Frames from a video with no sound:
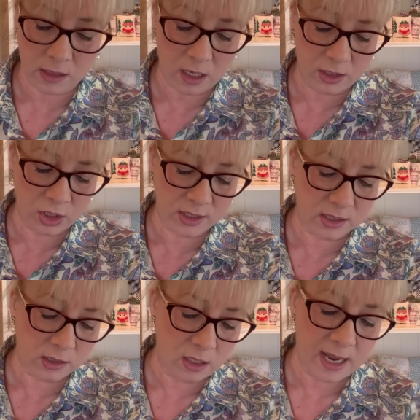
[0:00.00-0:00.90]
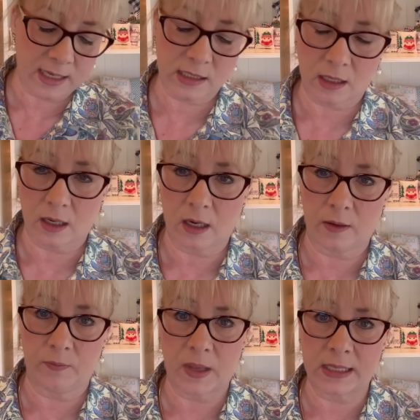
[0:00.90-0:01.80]
uh, just ask
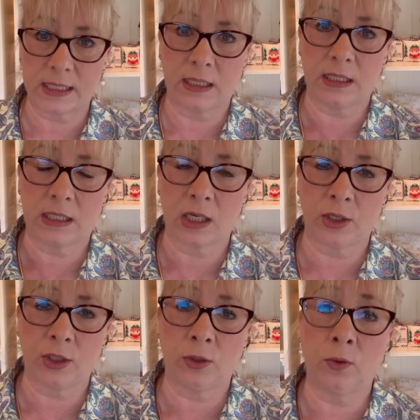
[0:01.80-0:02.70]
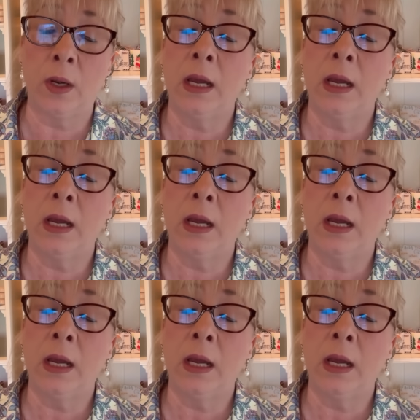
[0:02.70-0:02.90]
um, Etsy to tell you